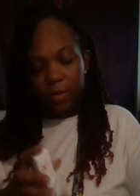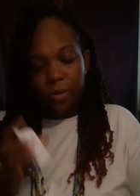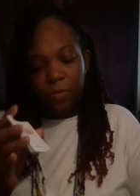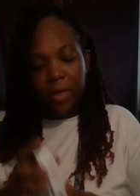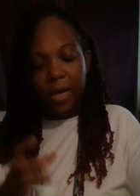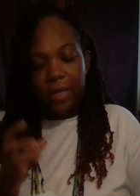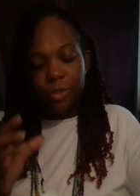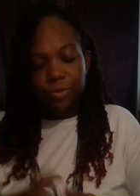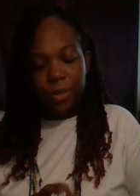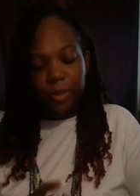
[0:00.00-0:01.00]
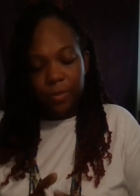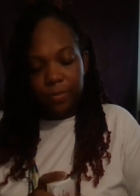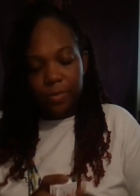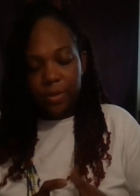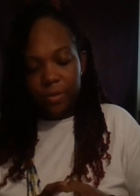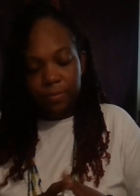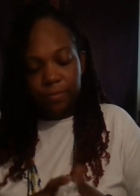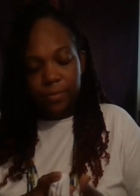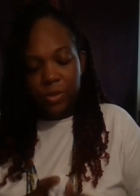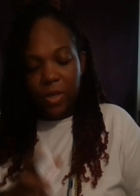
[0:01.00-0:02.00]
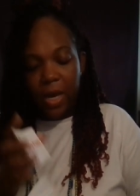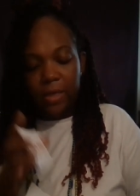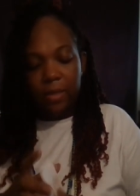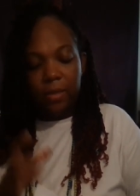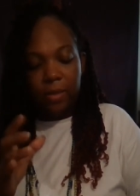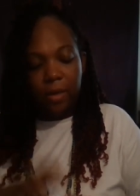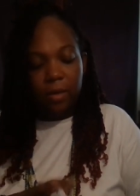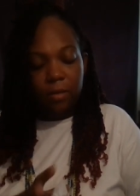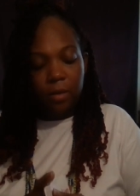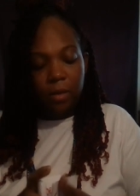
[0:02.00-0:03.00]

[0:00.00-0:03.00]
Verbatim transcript: So we got dreams. So I get that